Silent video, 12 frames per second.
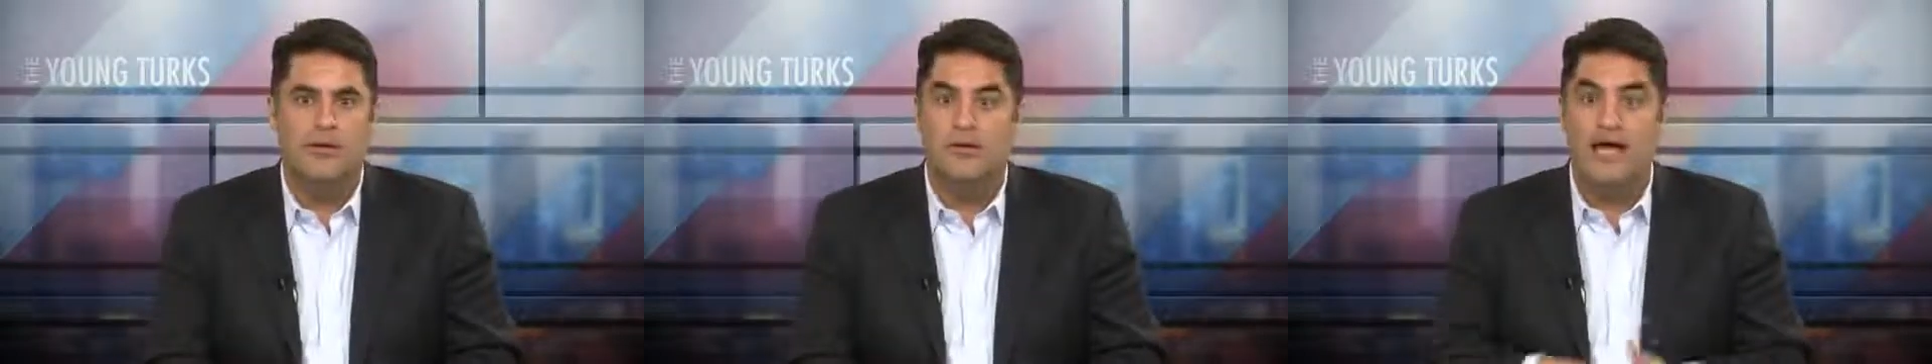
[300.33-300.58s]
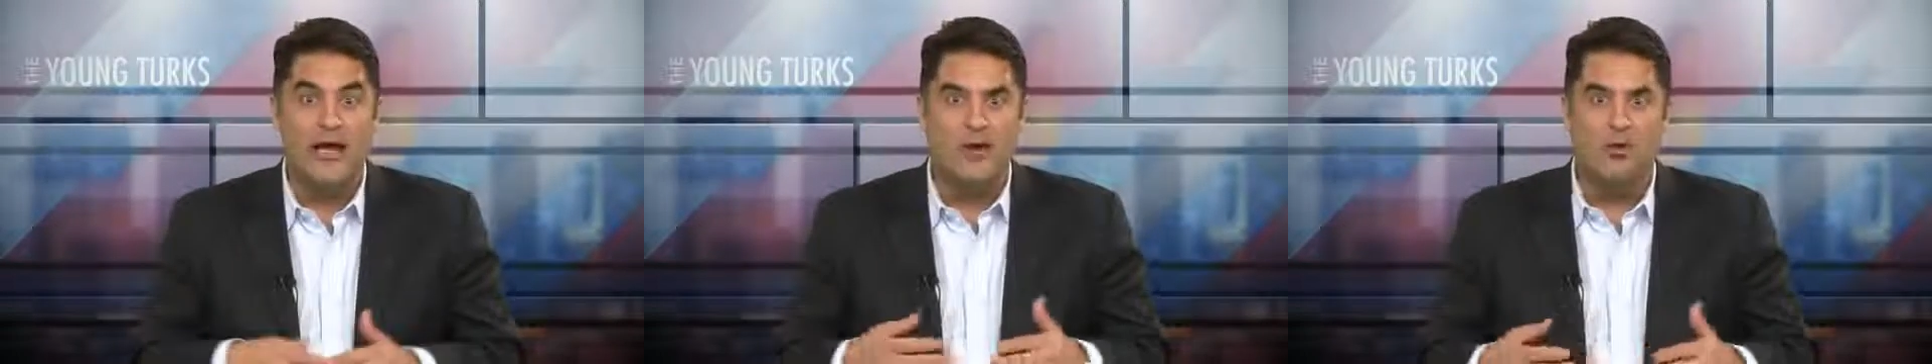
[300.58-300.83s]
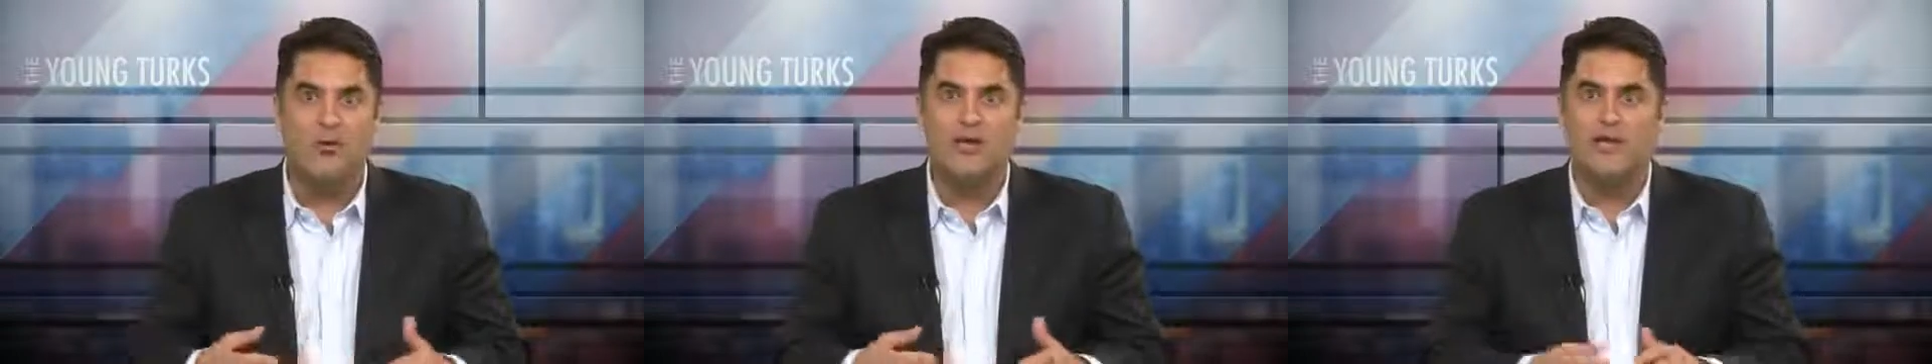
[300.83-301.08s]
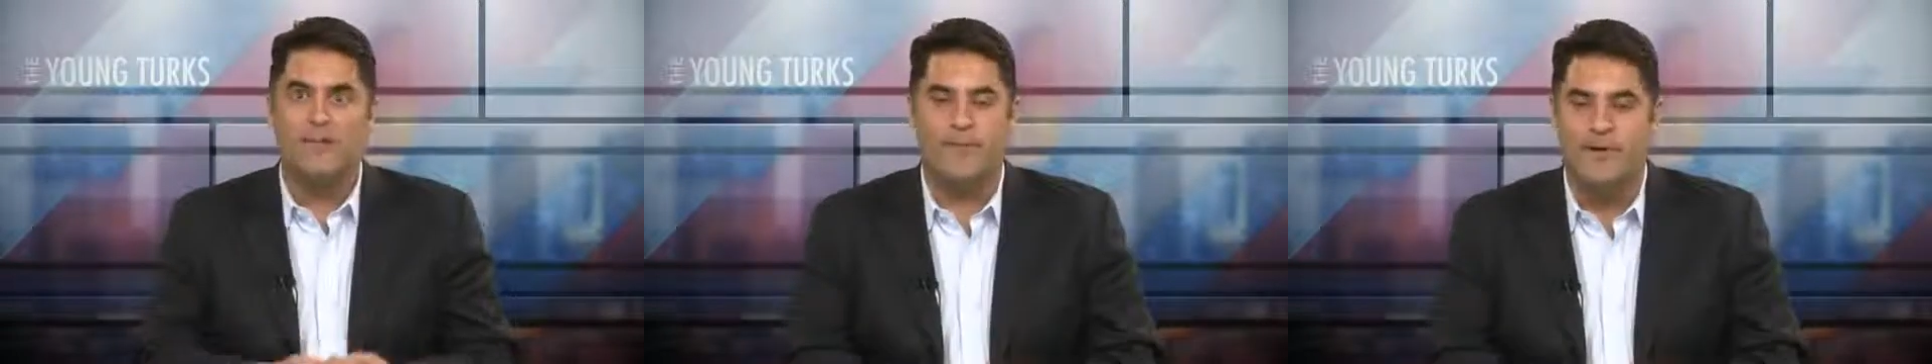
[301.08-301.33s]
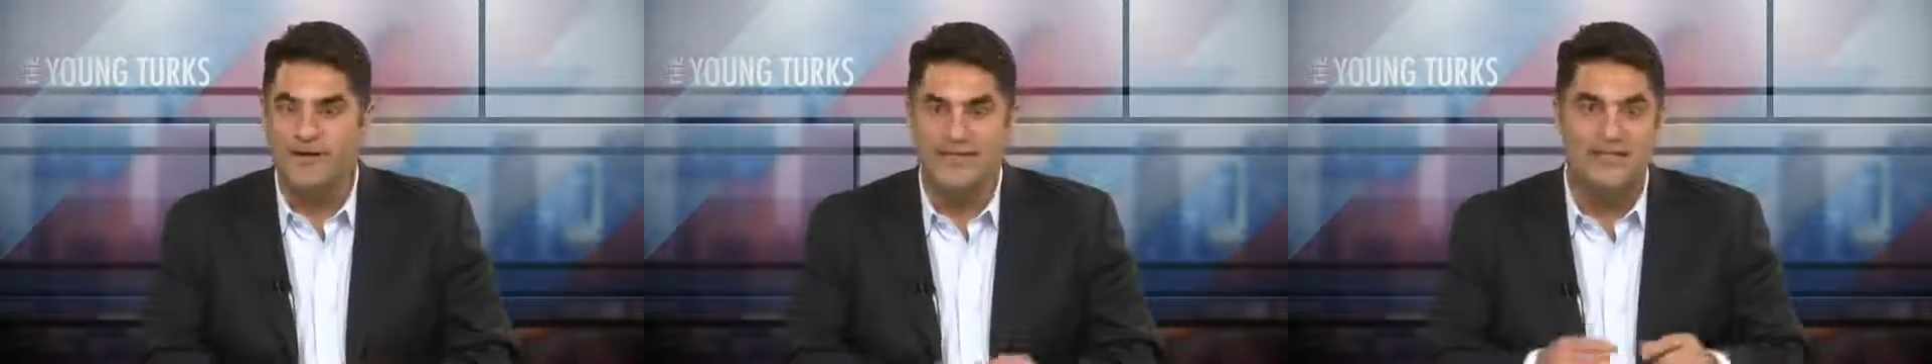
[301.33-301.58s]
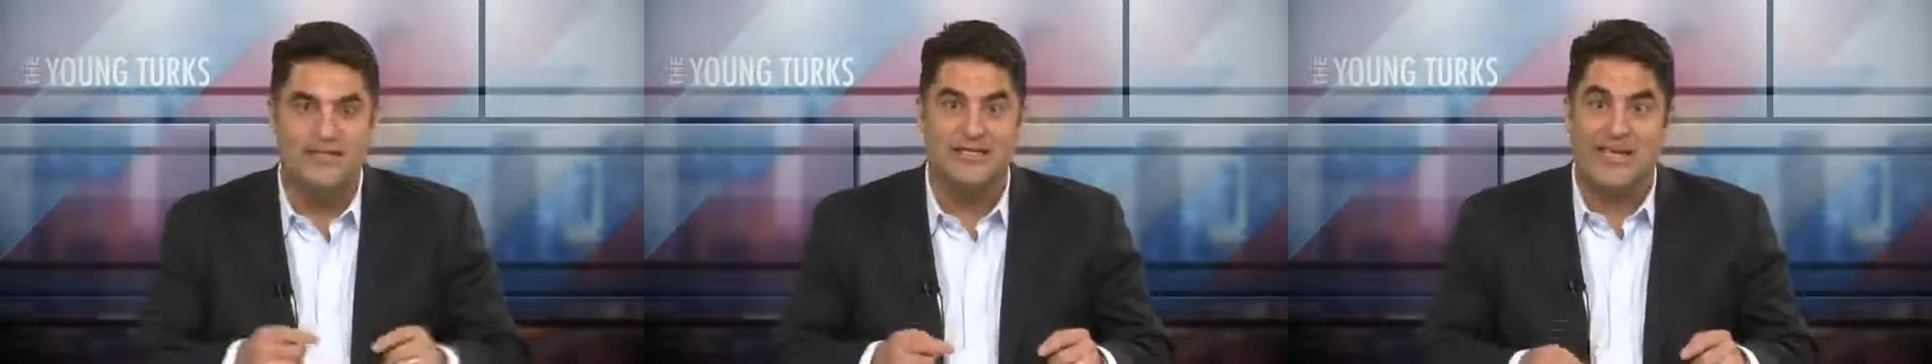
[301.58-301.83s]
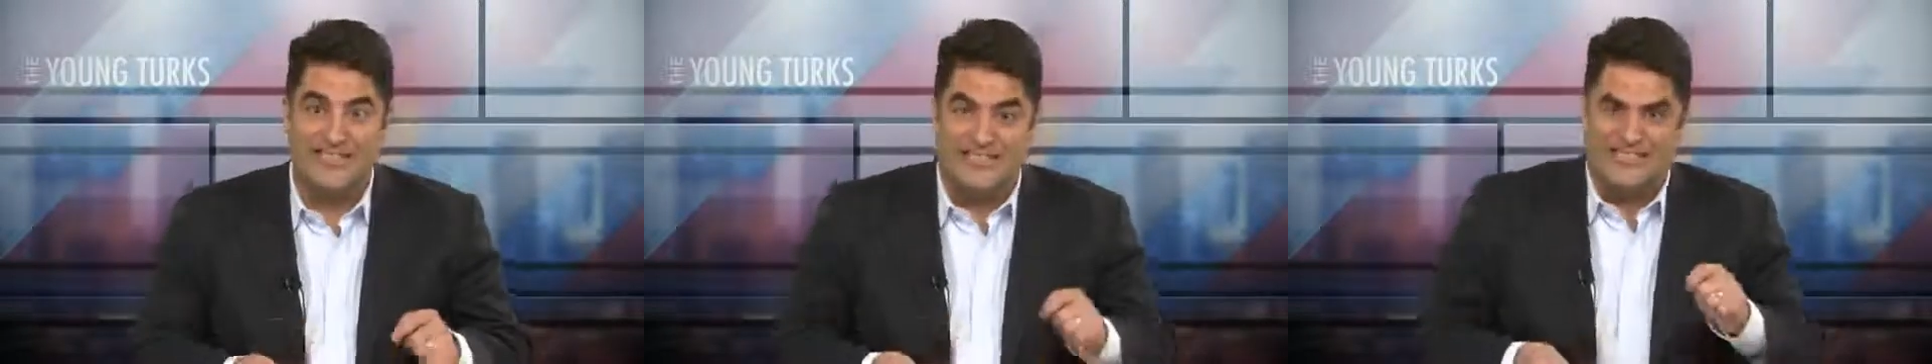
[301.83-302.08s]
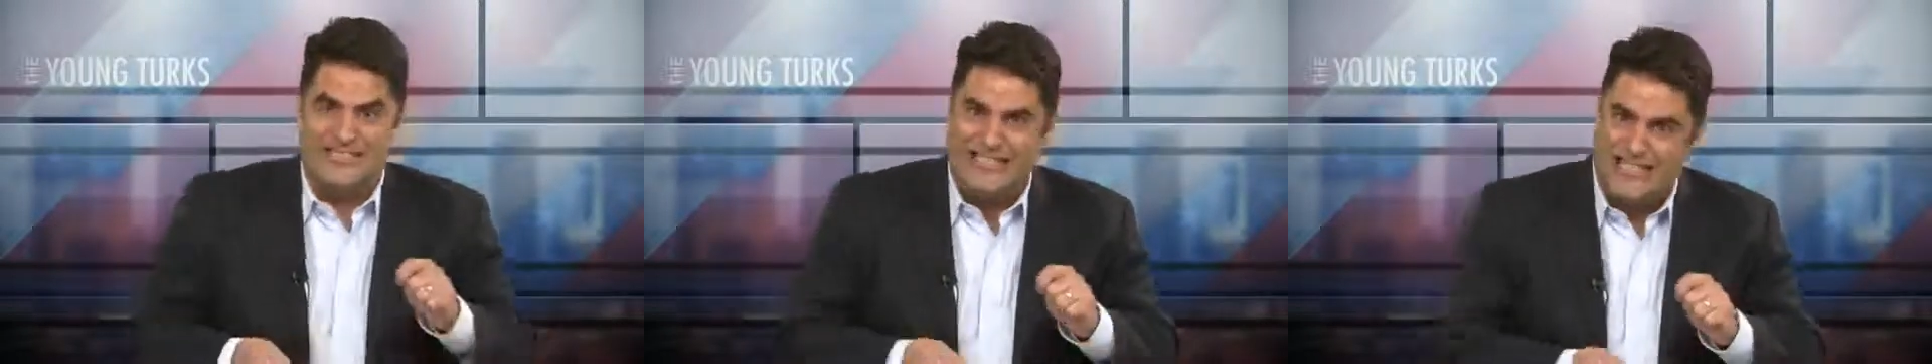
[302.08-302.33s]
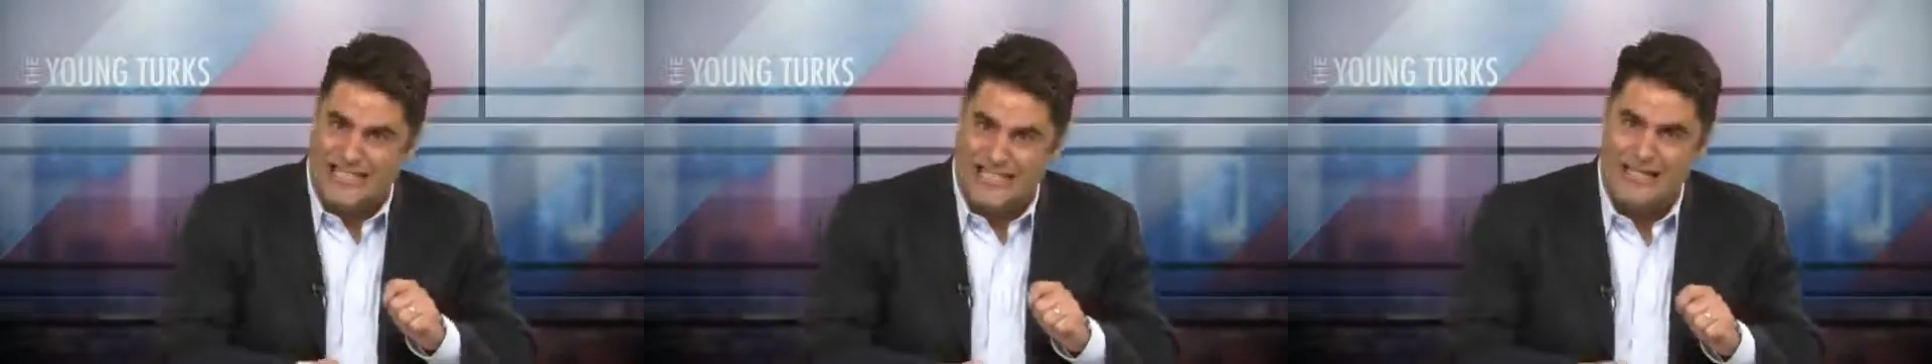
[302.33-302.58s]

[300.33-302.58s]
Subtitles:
They don't read the bills and they stick